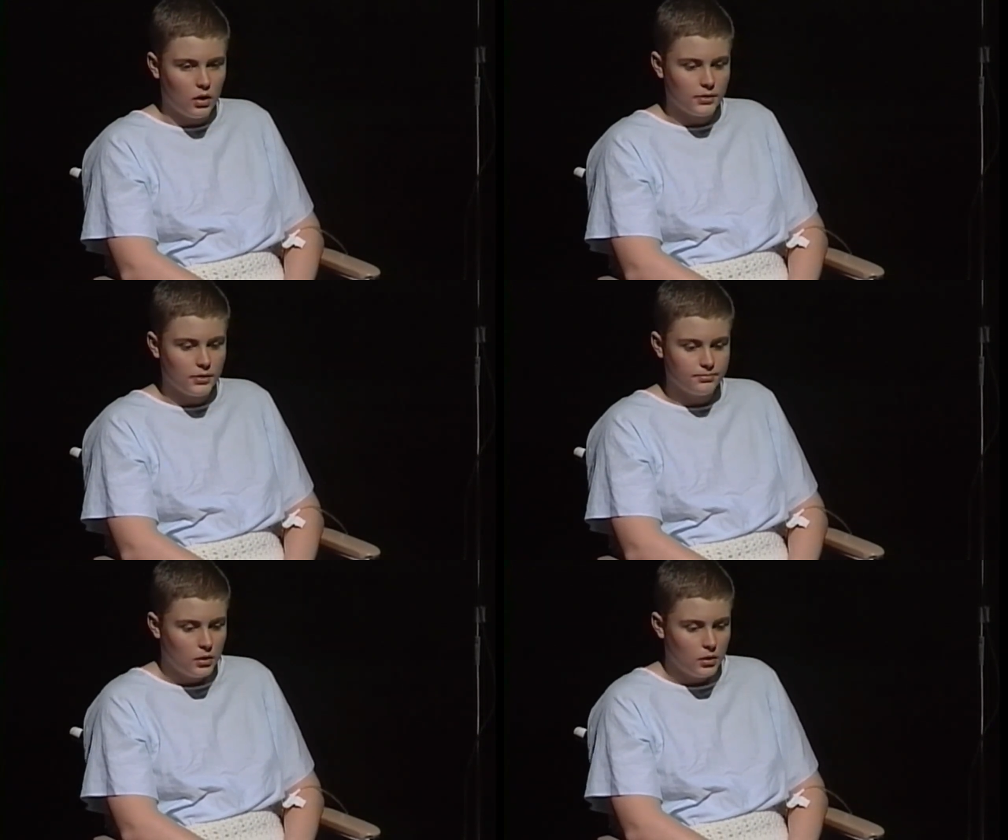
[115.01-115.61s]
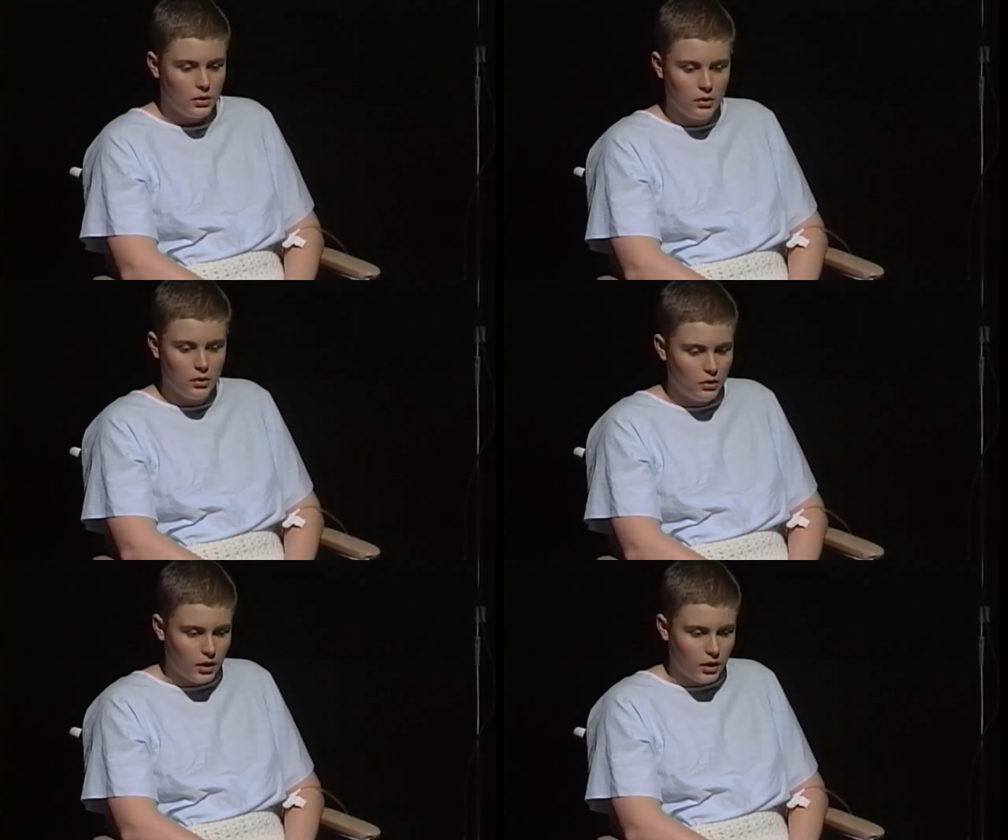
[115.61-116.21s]
I
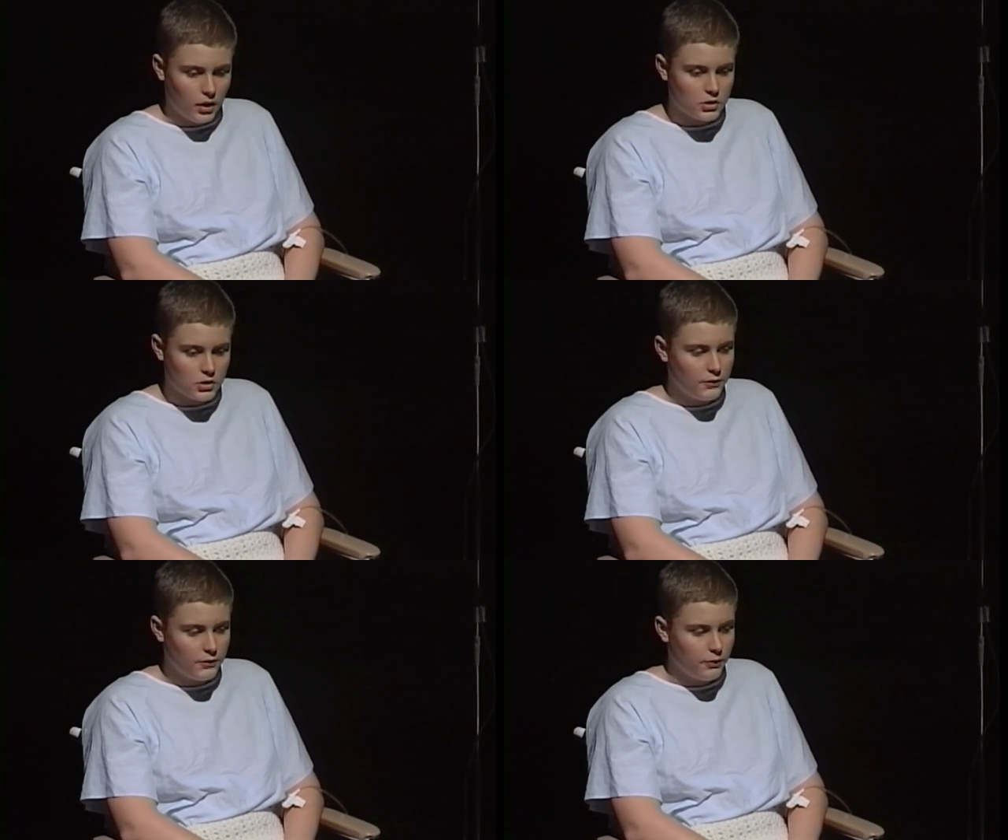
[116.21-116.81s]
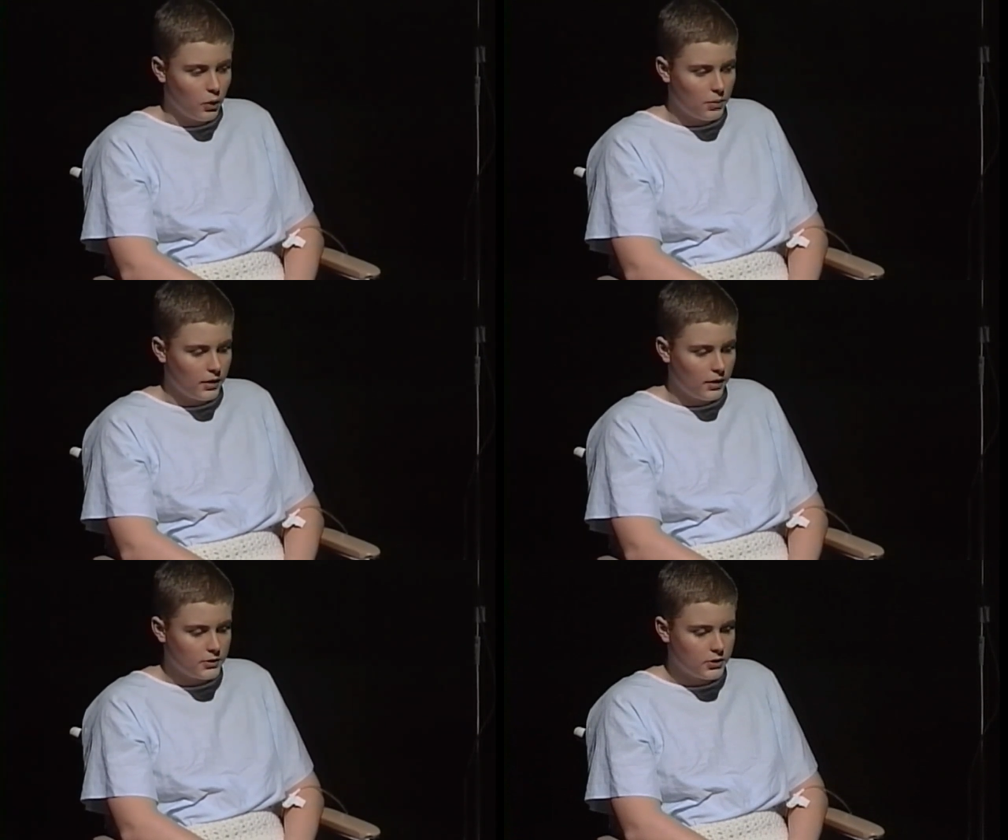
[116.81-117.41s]
can't speak for
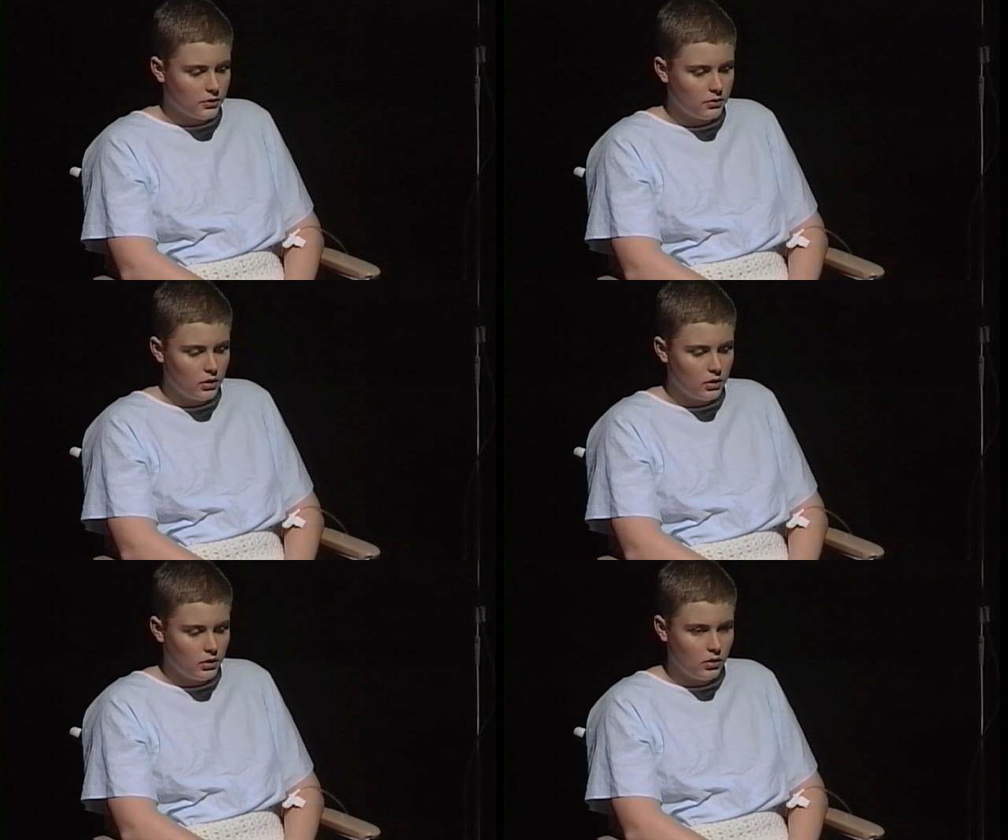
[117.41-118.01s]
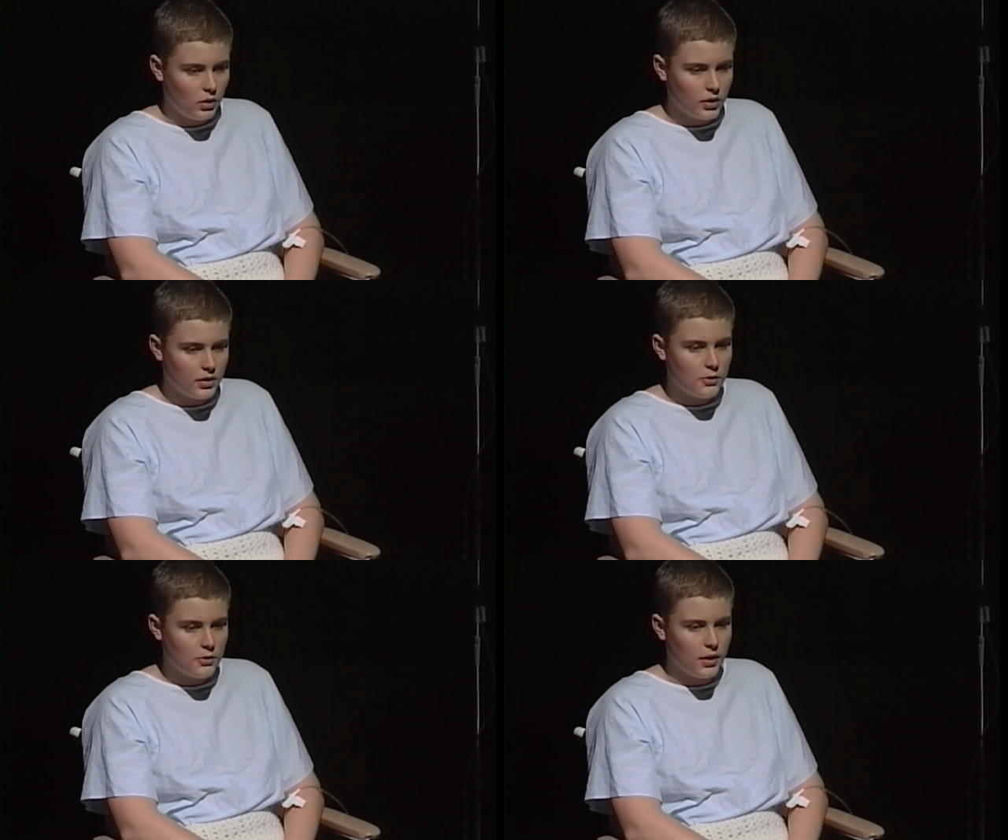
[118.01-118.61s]
my mates.
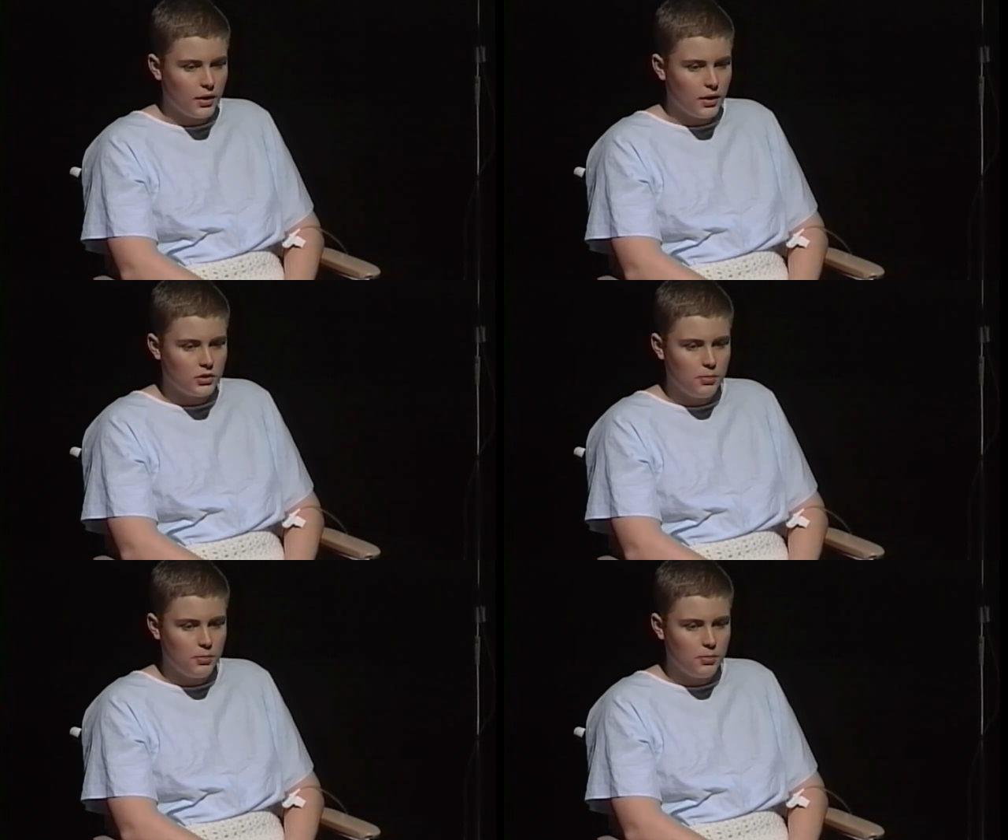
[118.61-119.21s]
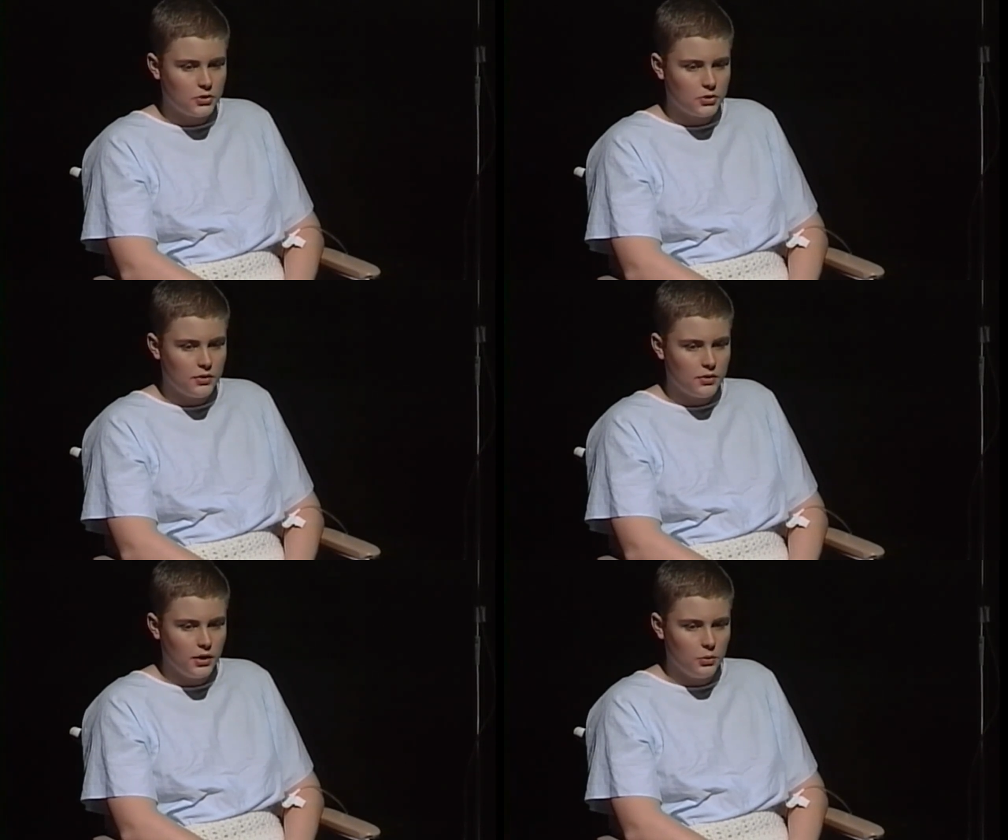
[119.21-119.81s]
On the deathbeds, they both
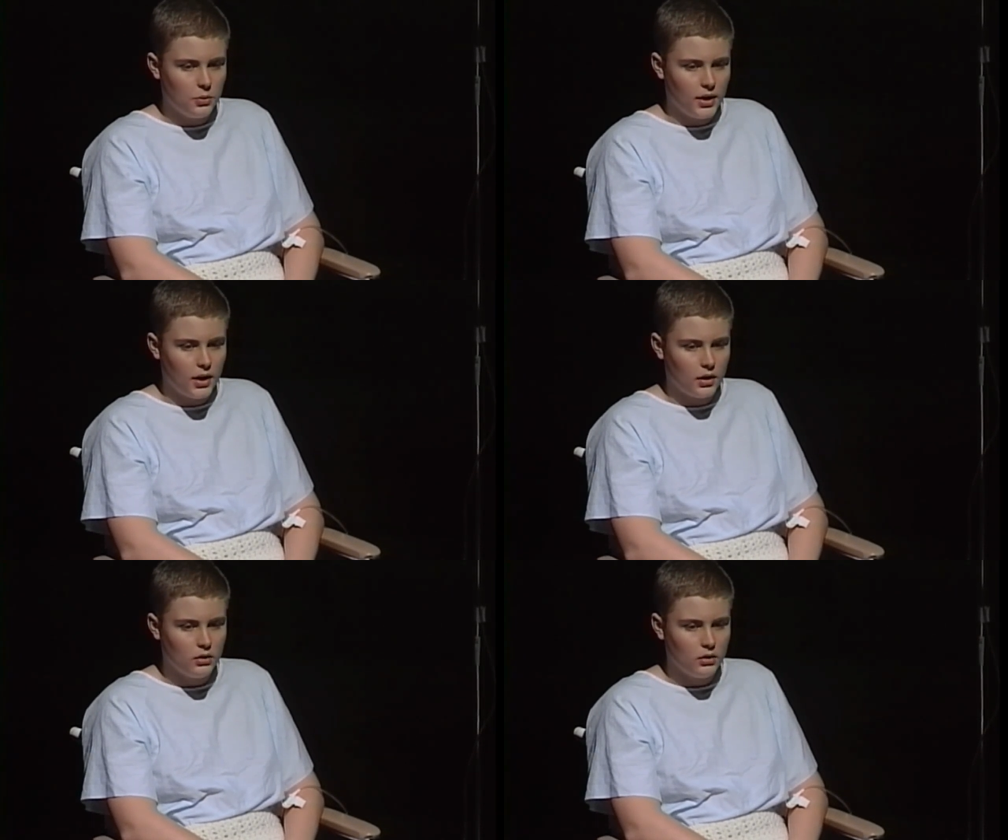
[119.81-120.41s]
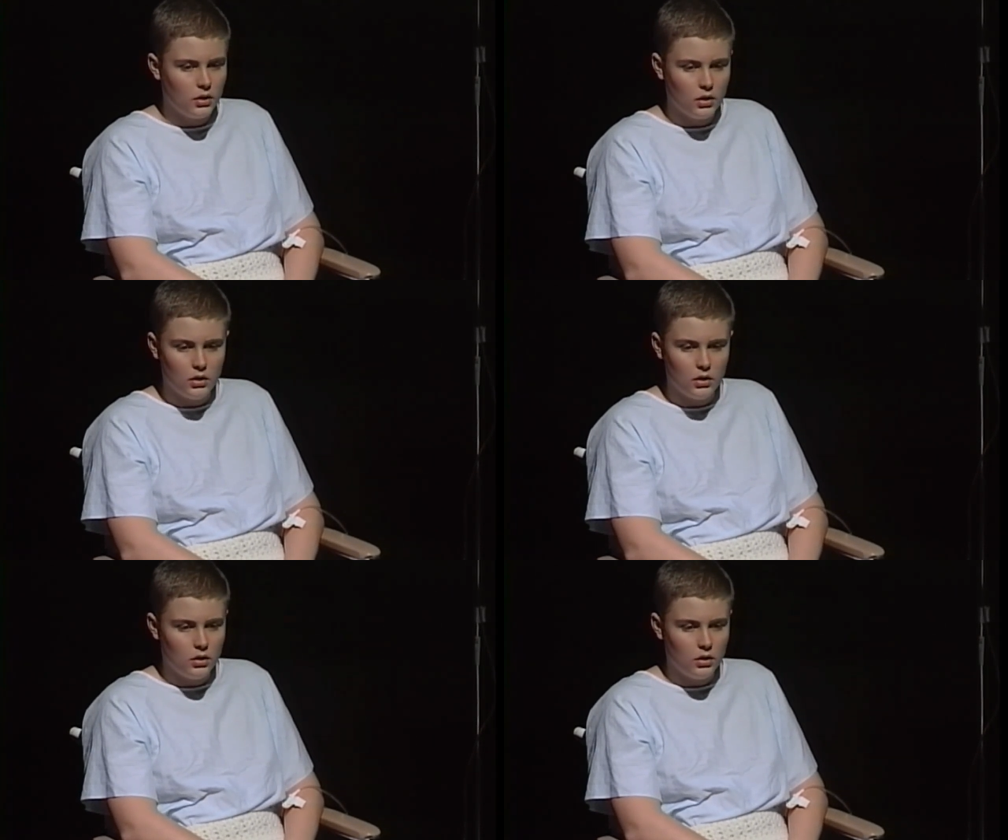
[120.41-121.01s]
said they'd do it again.
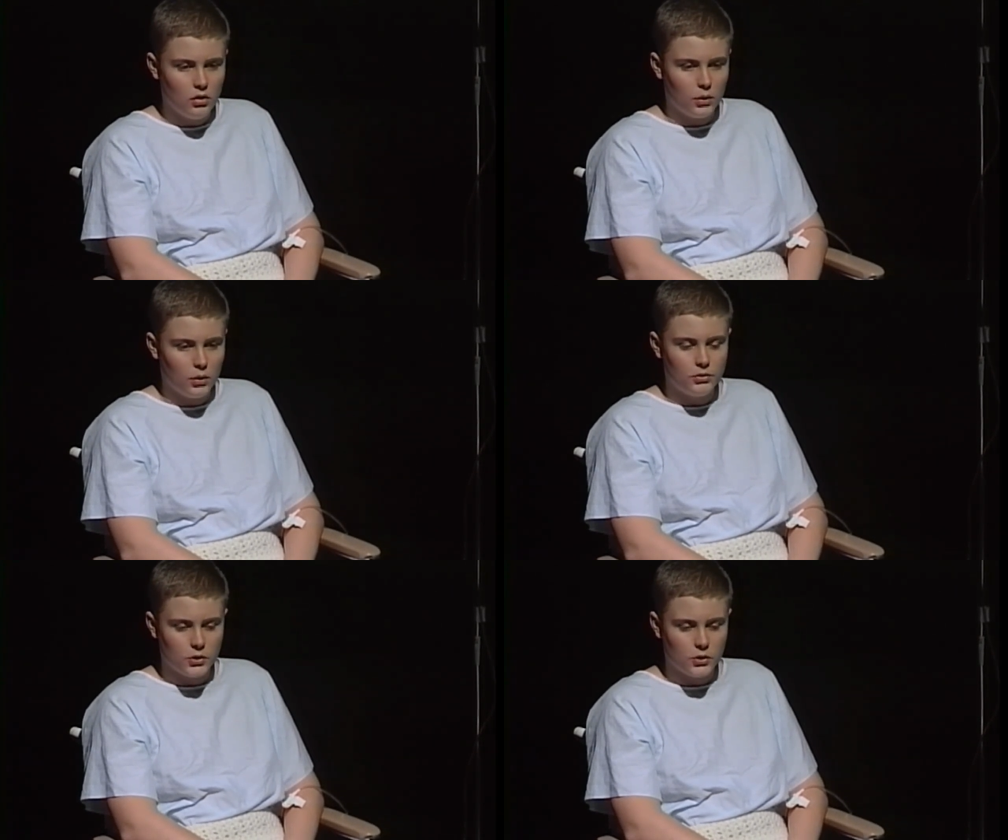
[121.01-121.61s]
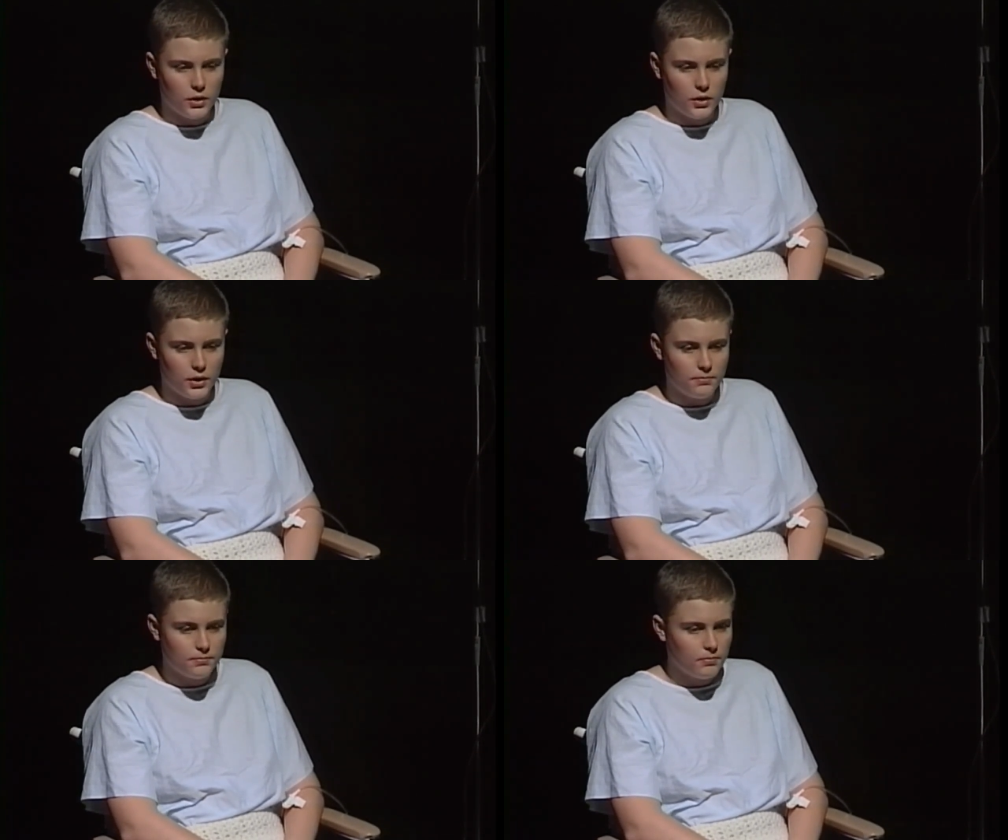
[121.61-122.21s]
I won't
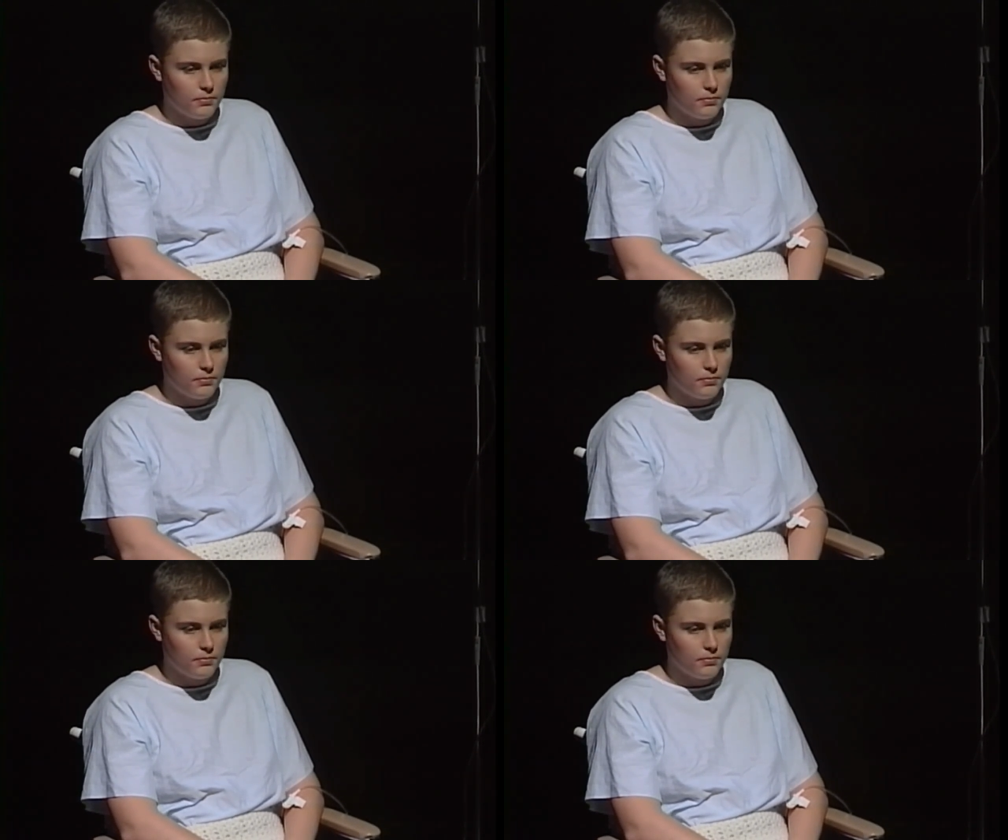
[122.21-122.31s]
disagree.